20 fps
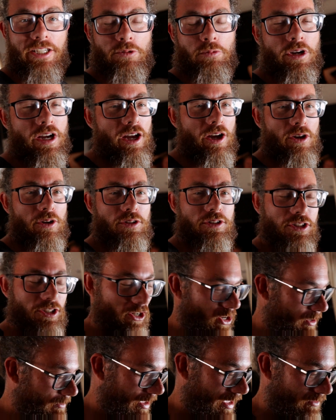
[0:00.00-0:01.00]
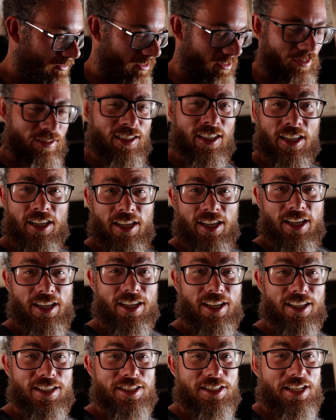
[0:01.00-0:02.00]
as well, so I'm having
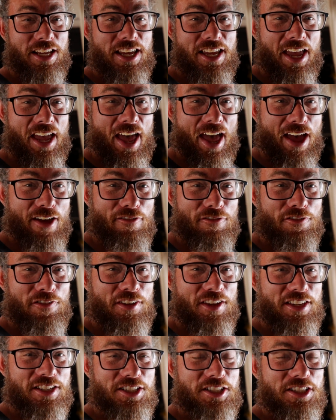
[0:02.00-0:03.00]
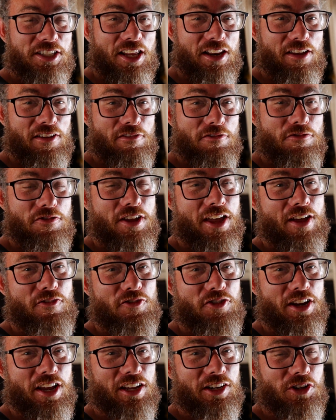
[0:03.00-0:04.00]
decaf instead of
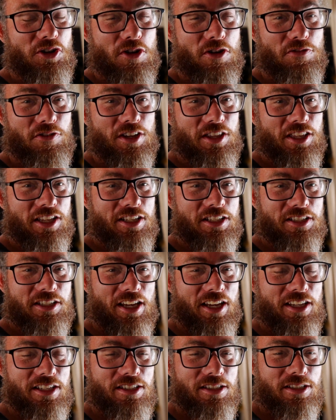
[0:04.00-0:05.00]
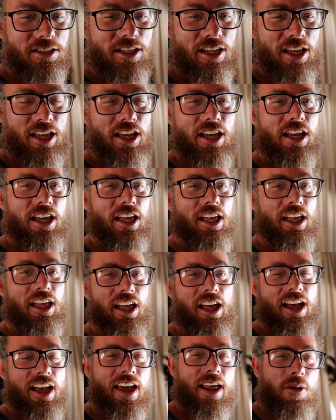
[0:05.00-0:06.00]
caffeinated coffee these days.
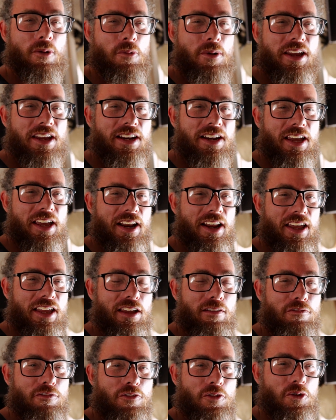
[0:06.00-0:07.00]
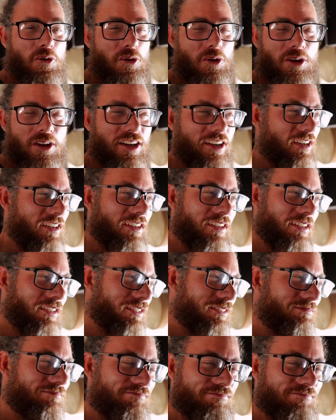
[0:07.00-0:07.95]
I had a wicked headache for, I don't know,